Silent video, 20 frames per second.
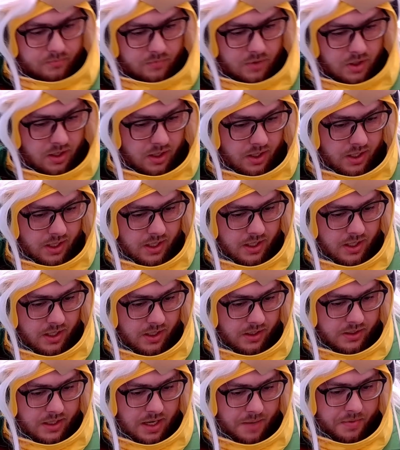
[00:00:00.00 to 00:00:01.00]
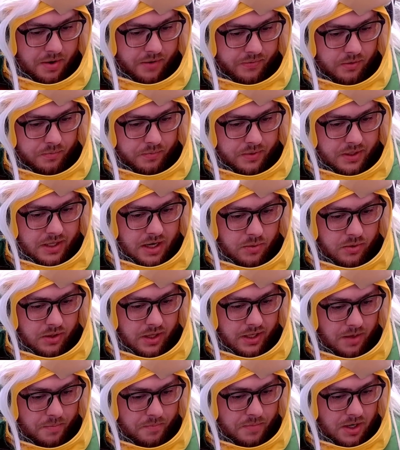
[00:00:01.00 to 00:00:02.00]
It's not buffering, but now we're like
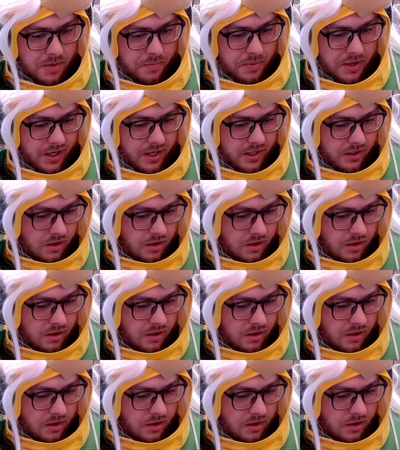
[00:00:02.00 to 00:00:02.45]
a minute behind.